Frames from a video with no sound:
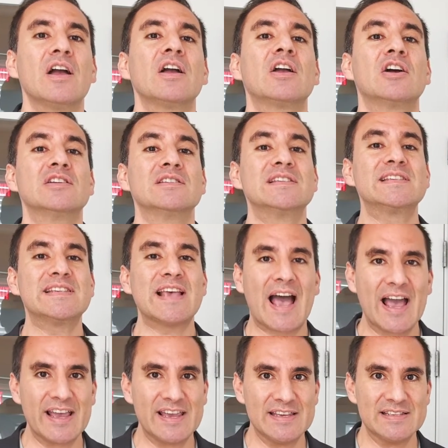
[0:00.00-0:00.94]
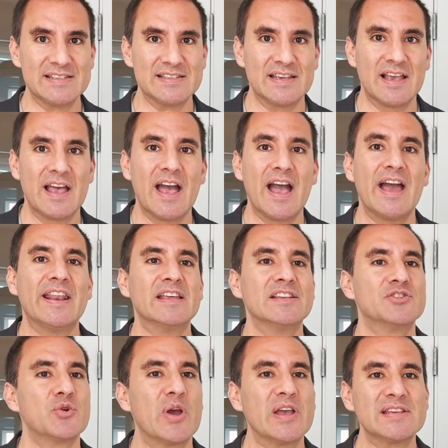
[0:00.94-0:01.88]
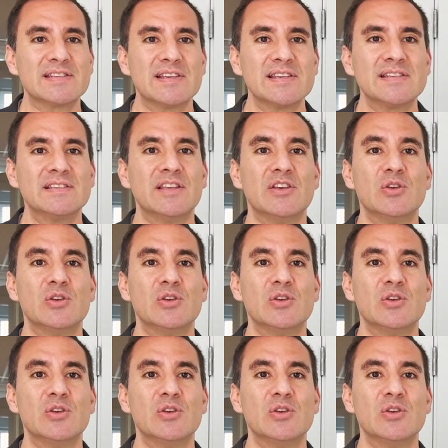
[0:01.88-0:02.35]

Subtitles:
concise, and addresses the